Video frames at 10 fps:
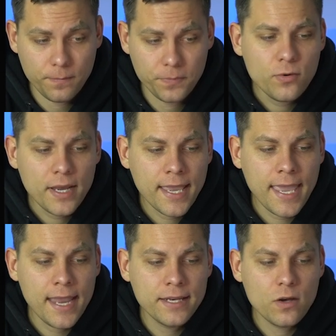You
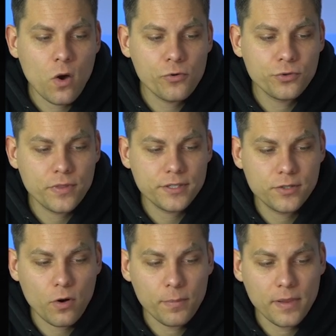again go to the
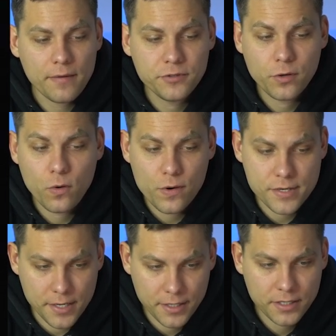top left
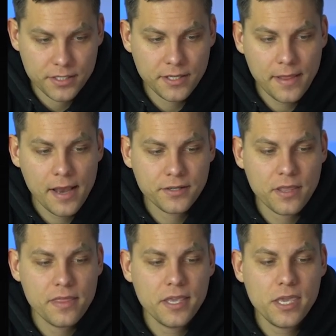corner, select
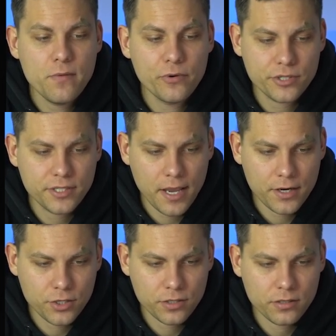the Euro
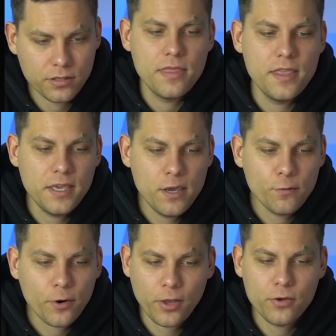section, the
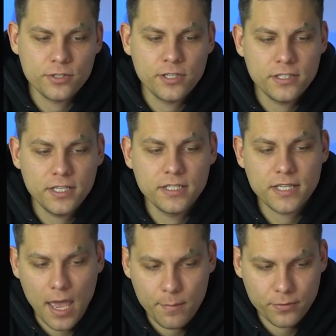Euro USDT
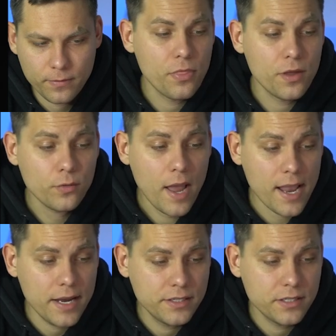tab. On the
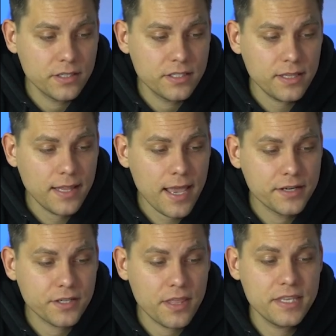right,
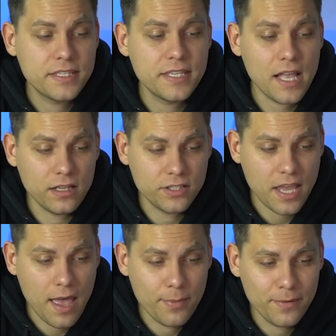select the Sell
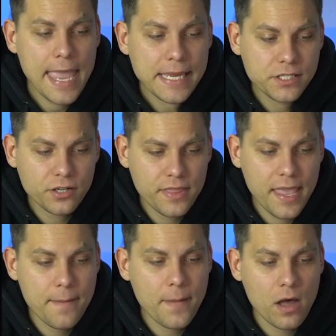tab. Enter
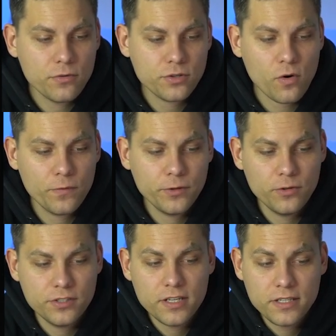the amount of
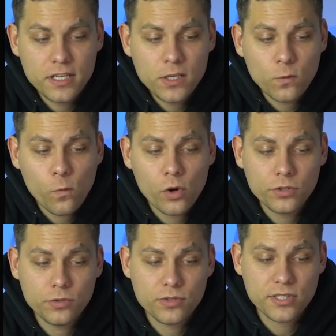USDT you
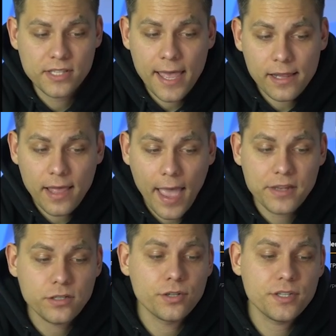want to sell
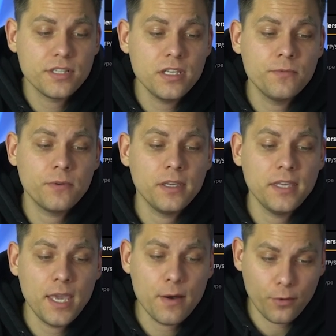and receive
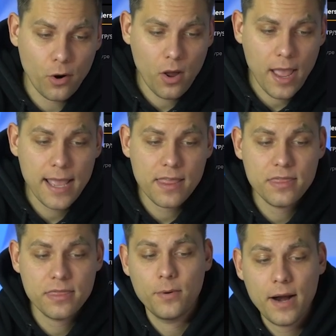Euro
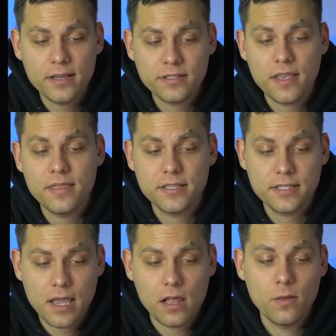and press the
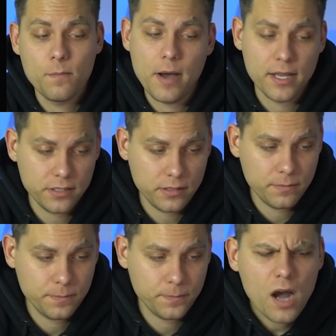Sell
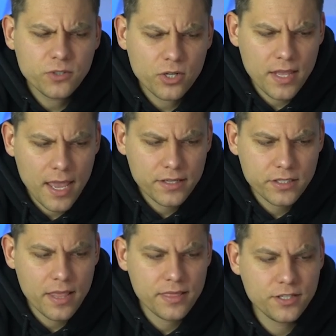button. After that,
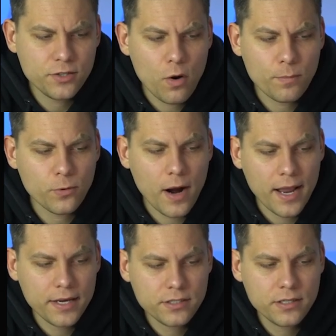at the top
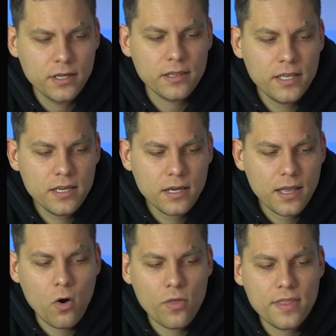right, click
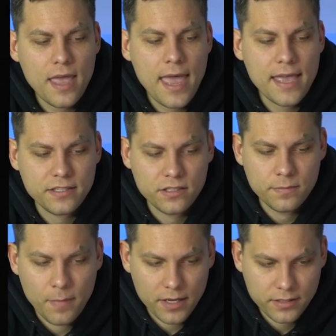on the Assets
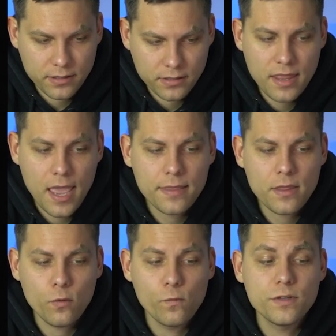button, then
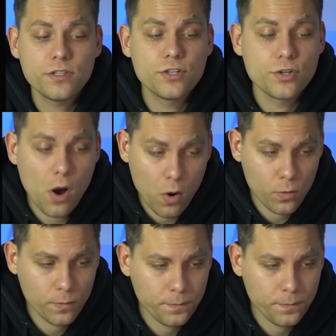Withdraw.